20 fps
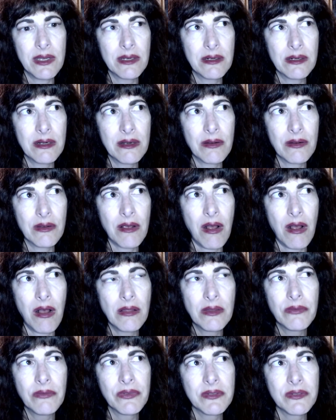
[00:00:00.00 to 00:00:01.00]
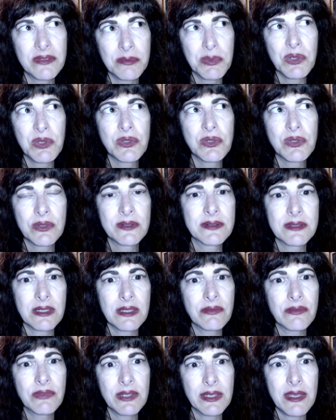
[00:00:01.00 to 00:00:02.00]
And all of the spiritual
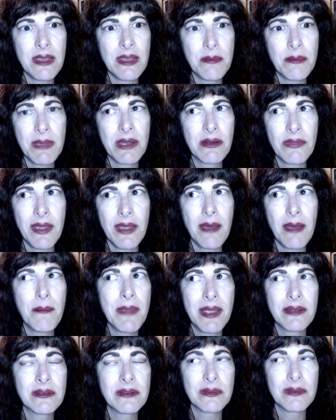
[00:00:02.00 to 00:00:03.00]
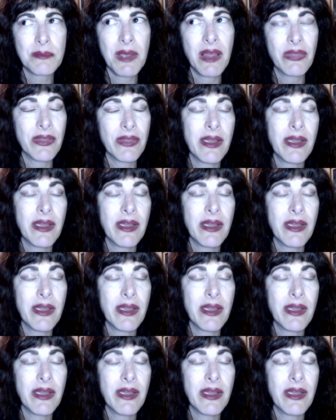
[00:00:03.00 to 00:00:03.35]
stuff that came out of that man's mouth,